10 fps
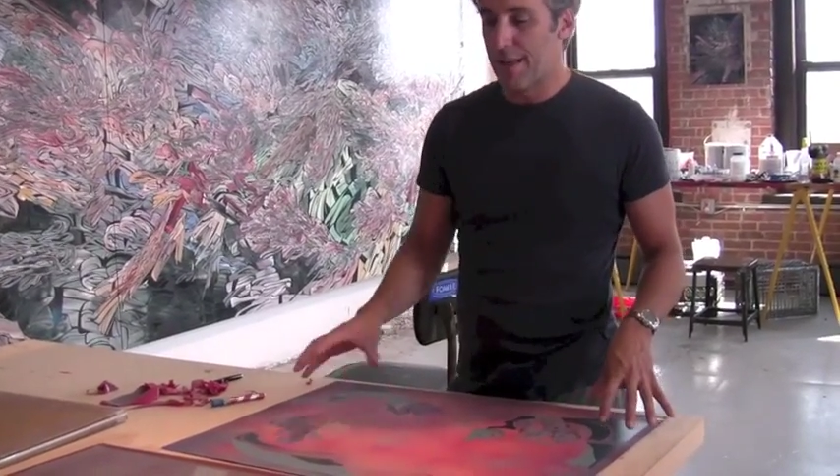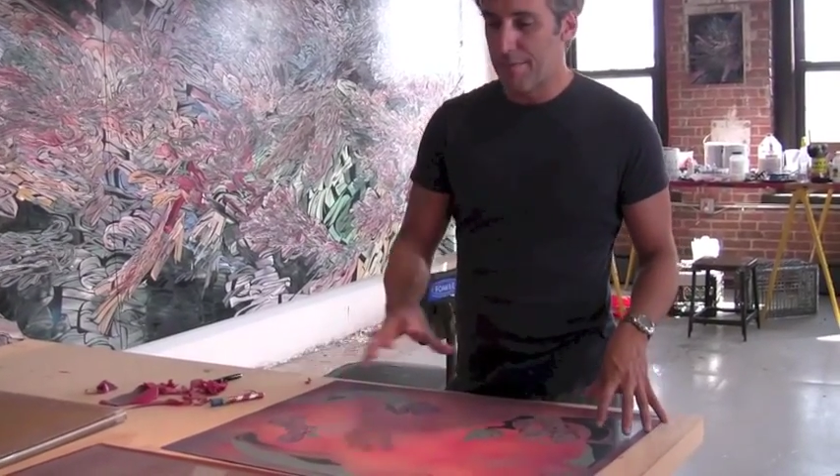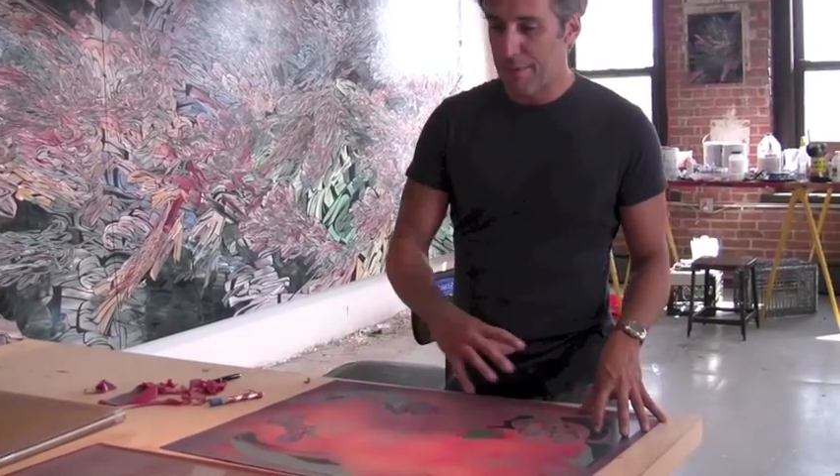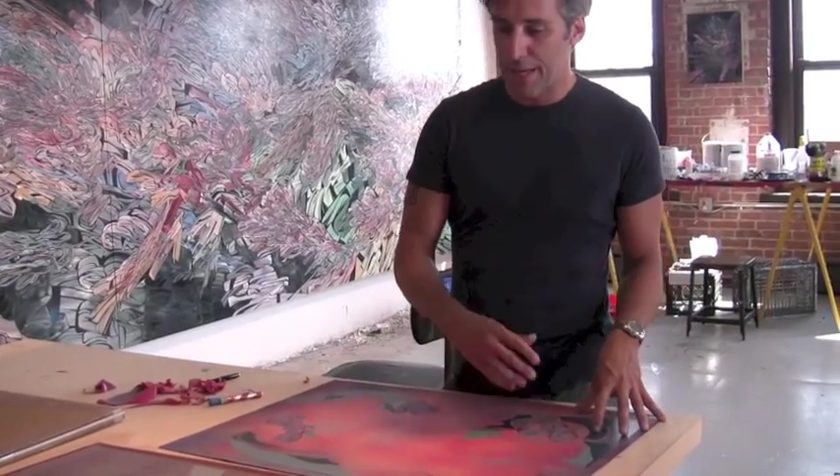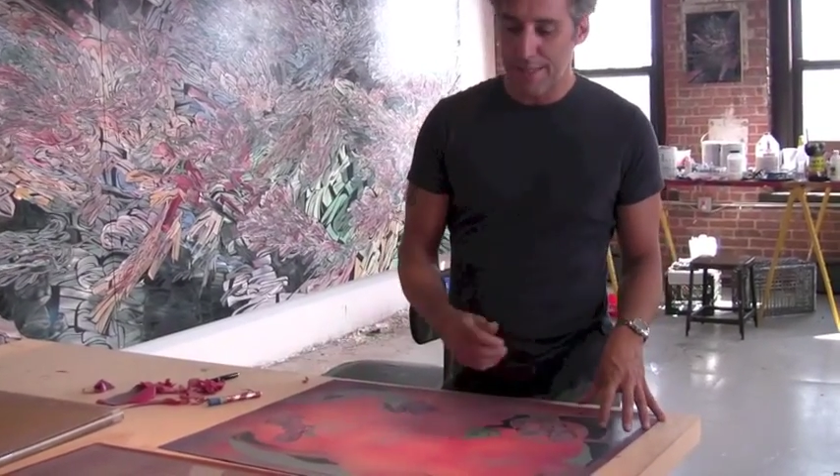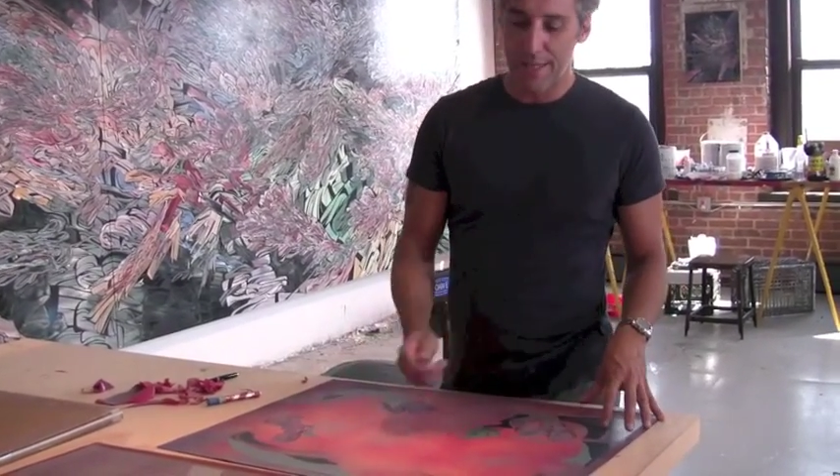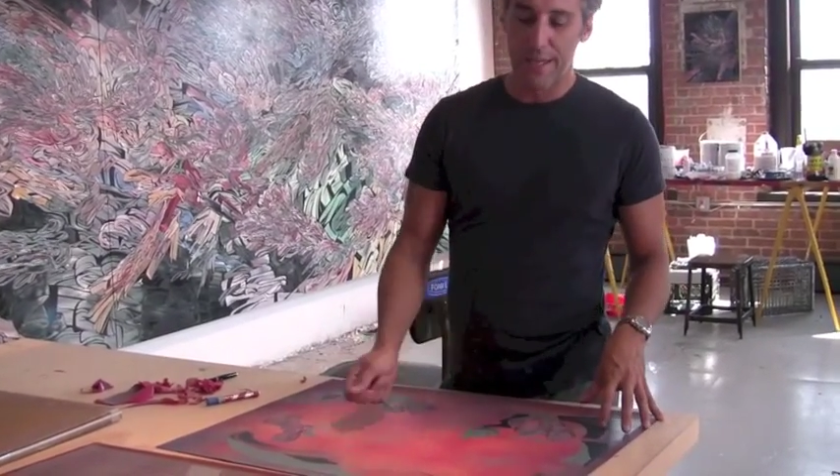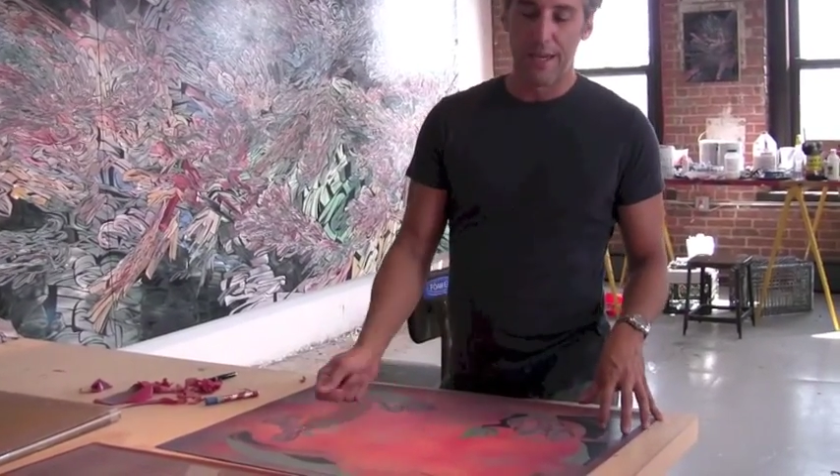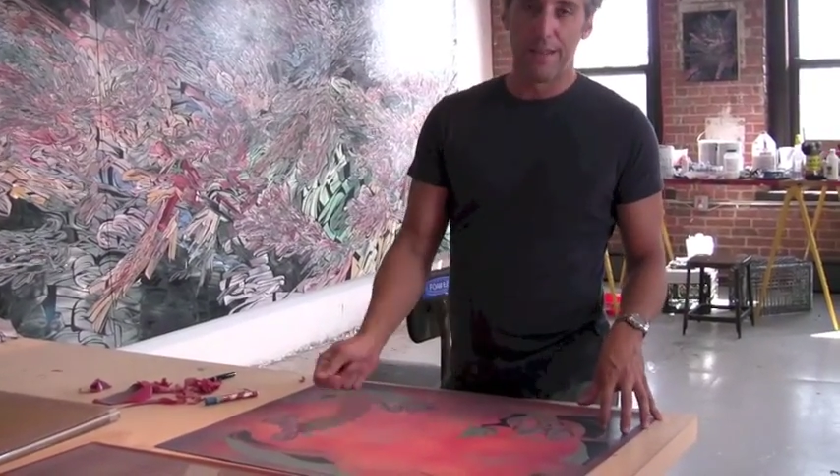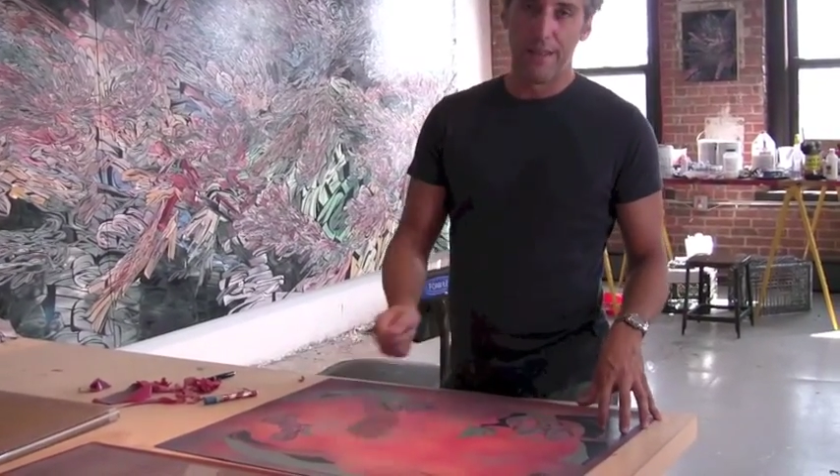and then
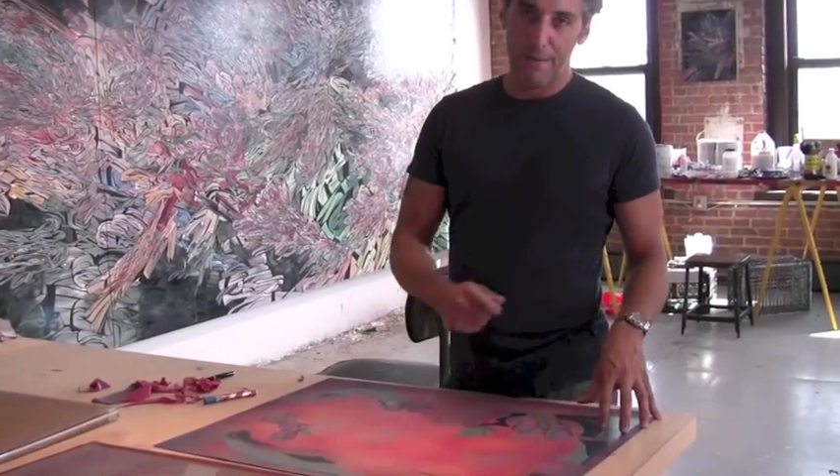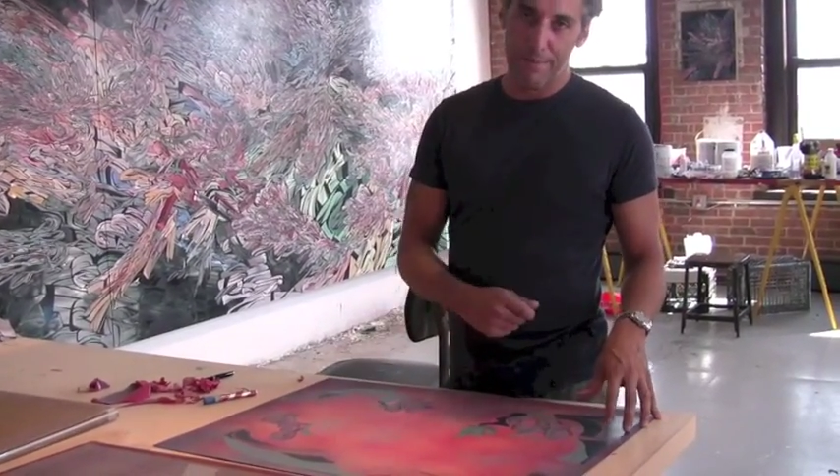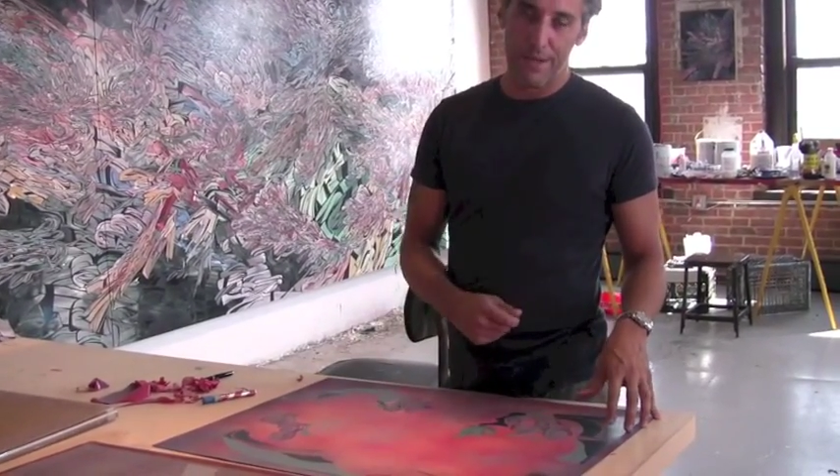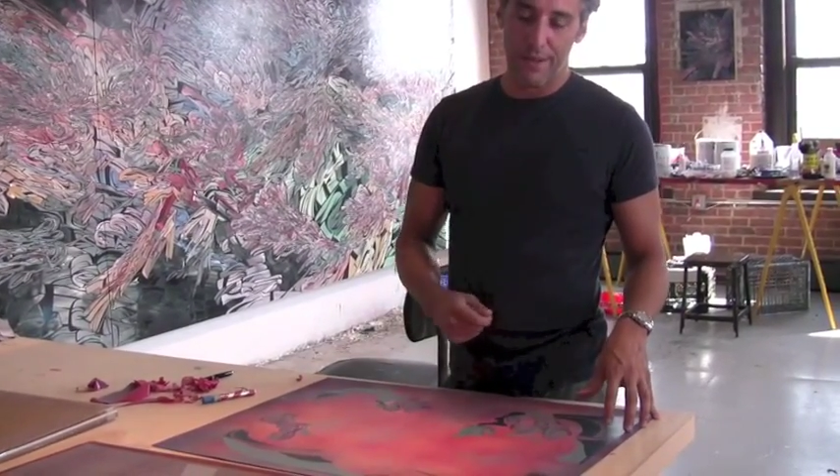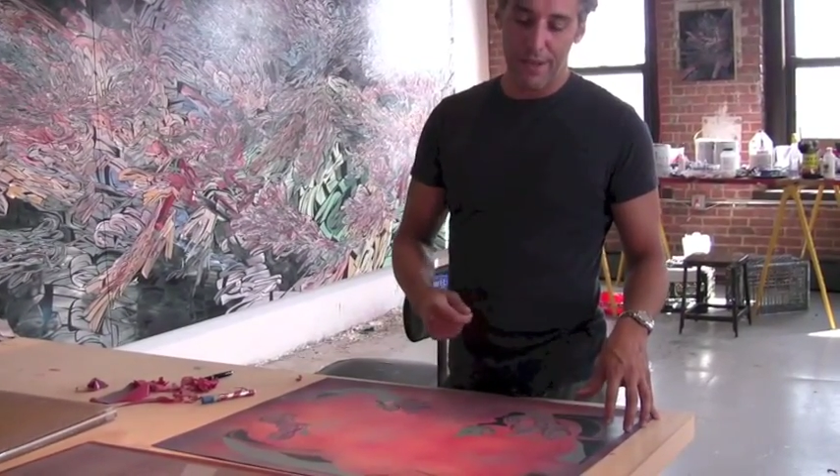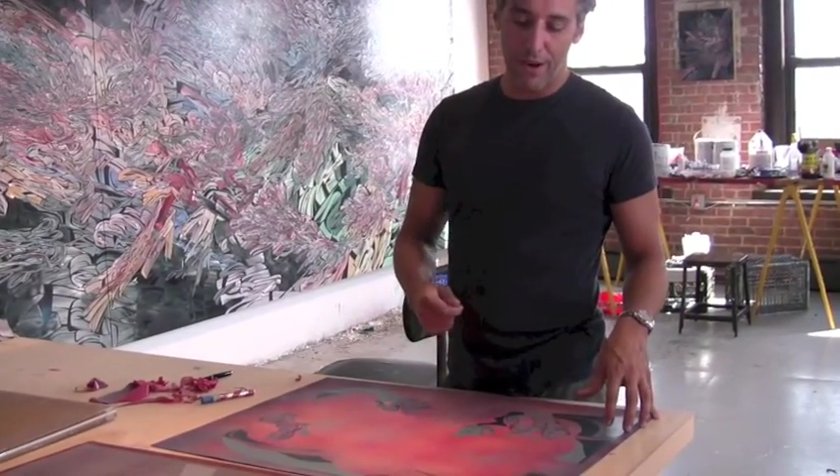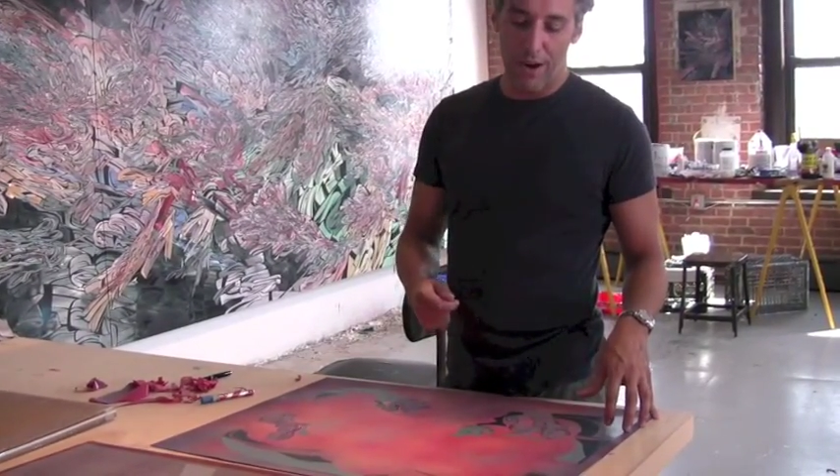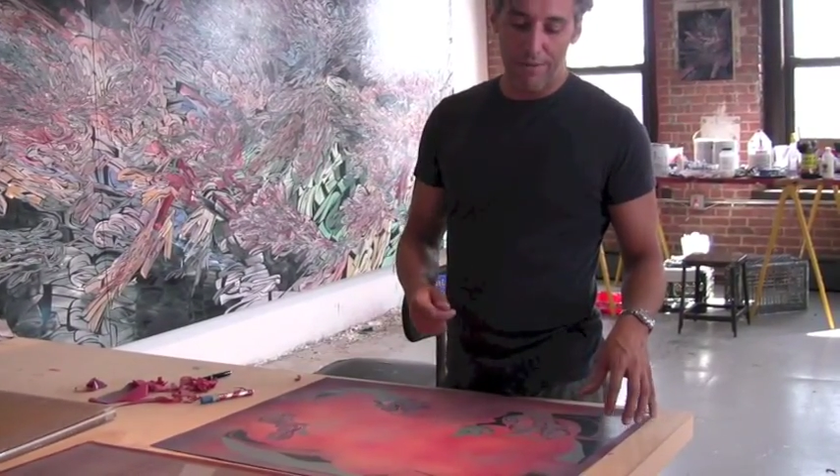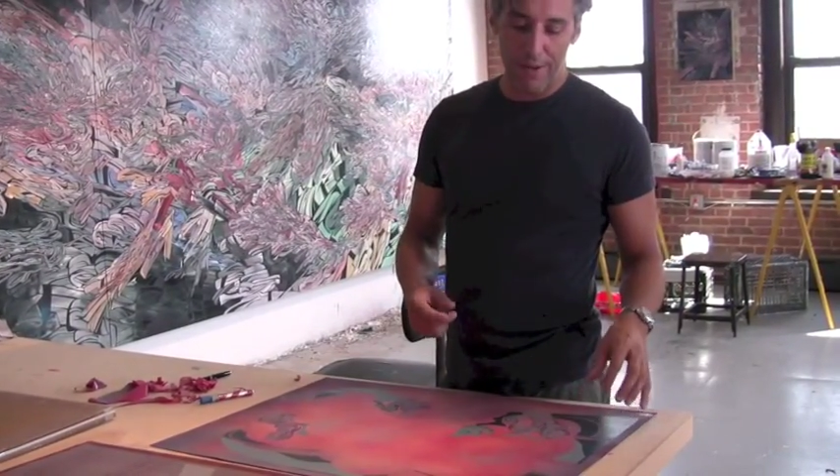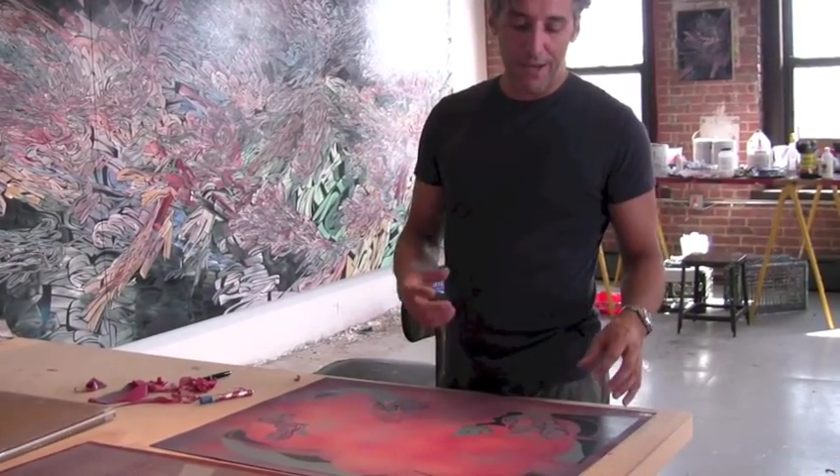painting it and then peeling it
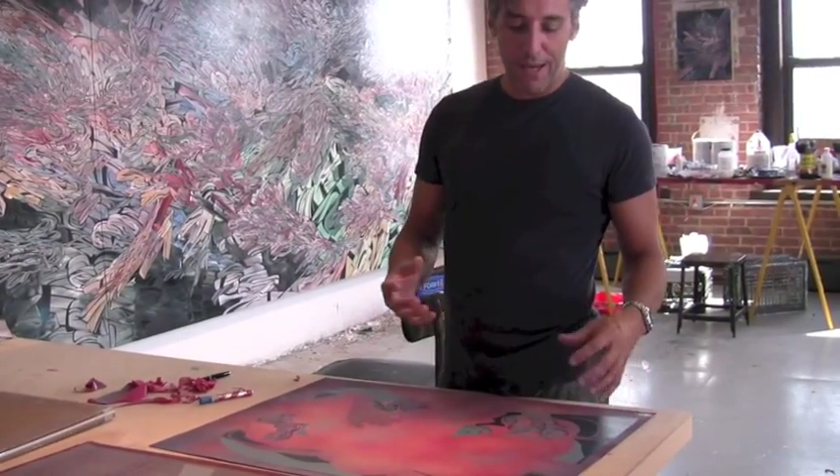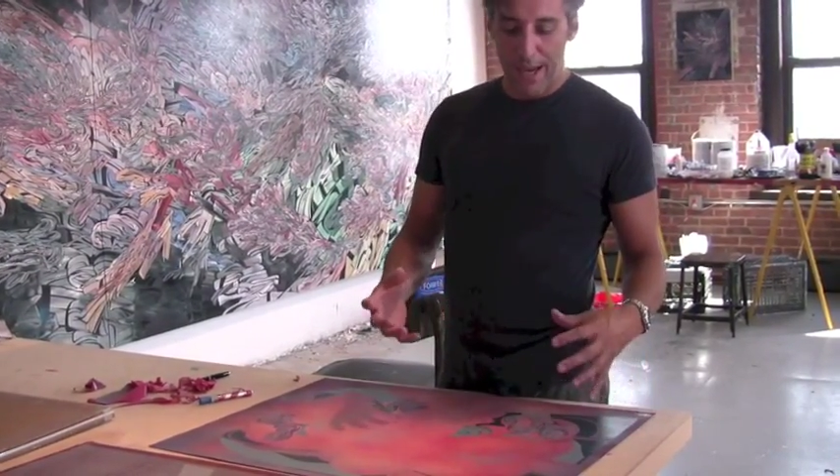off.